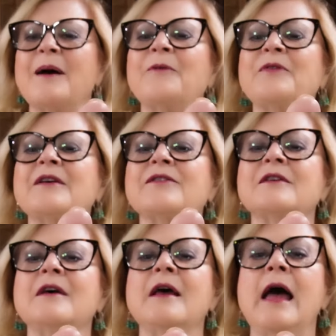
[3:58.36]
about
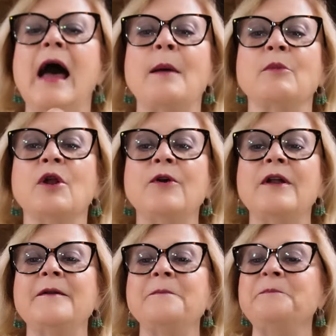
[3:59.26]
this. I'm
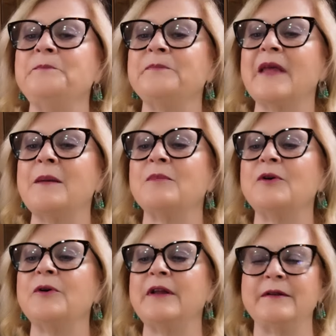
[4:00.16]
learning, I'm
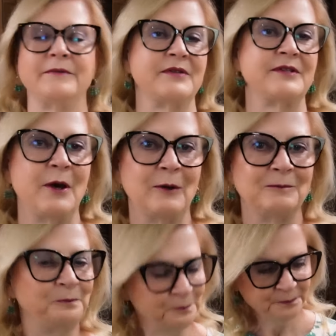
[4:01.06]
learning,
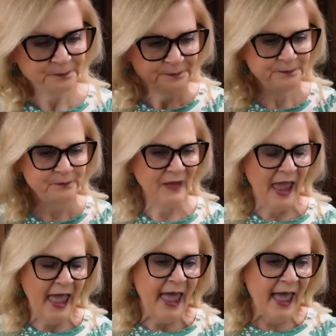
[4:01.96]
so
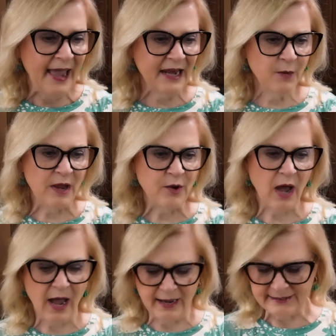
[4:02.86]
anyway, you
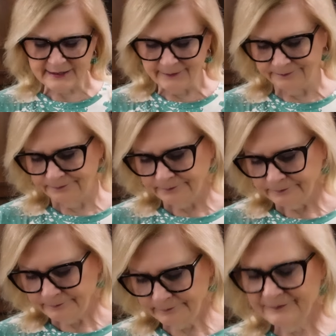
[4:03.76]
guys.
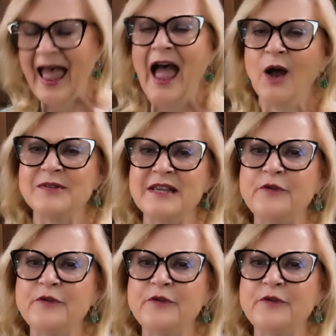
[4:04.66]
How's